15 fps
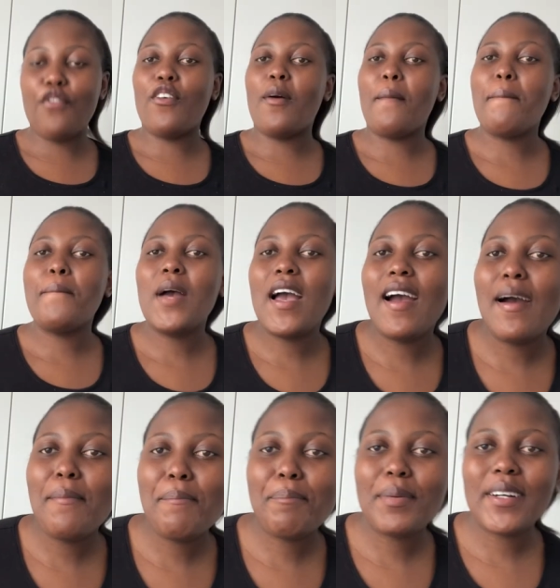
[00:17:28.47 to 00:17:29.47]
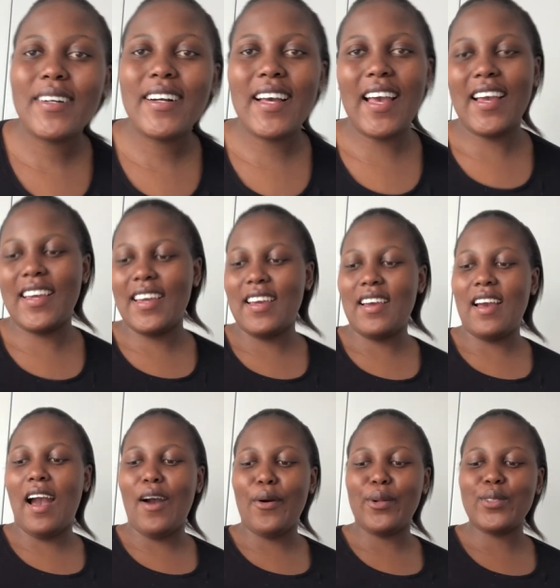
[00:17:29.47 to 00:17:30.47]
from Pep, uh,
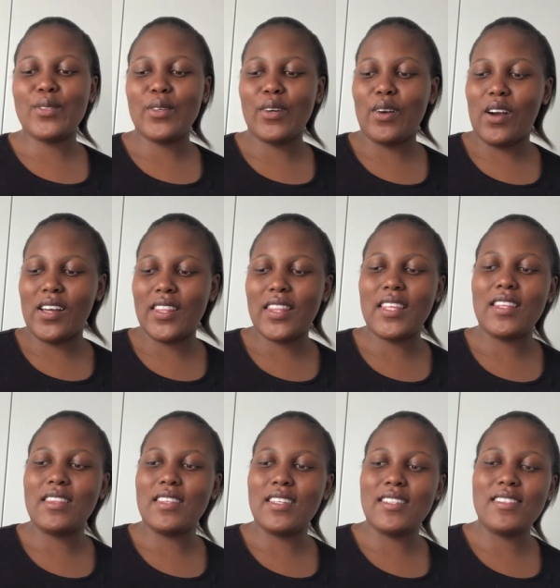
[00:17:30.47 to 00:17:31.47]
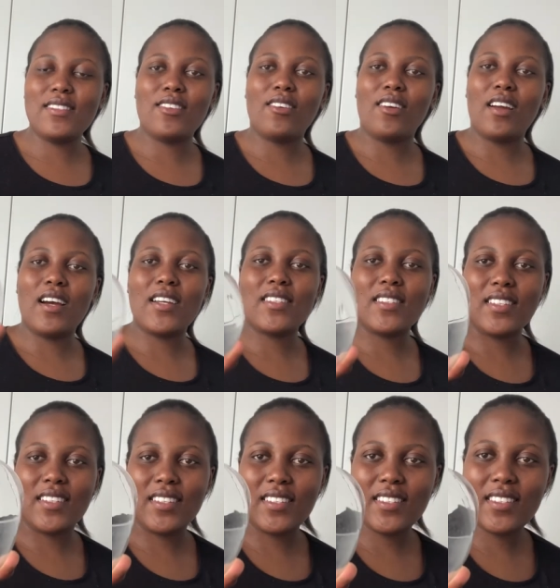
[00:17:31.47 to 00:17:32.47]
I also got these
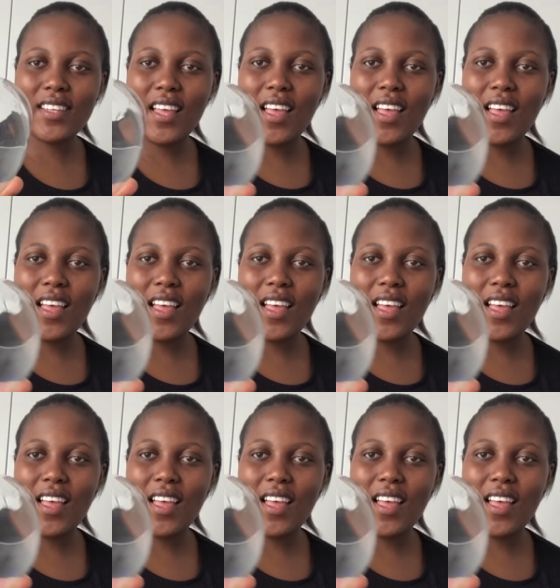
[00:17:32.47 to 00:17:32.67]
glasses